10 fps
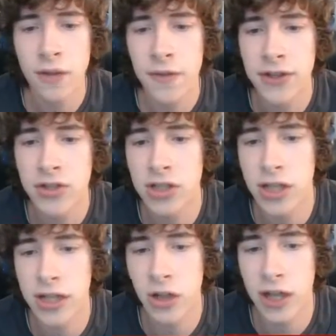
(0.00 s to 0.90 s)
That's just
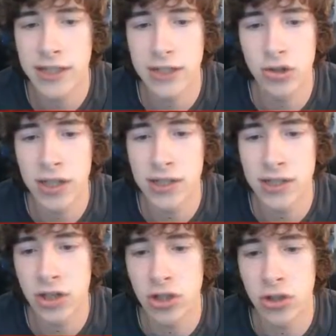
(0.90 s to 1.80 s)
like classic train
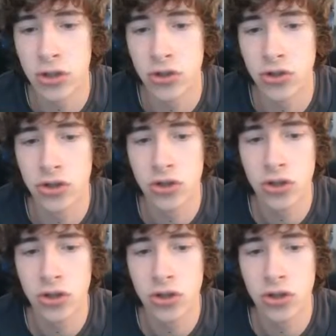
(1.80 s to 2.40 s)
stationness.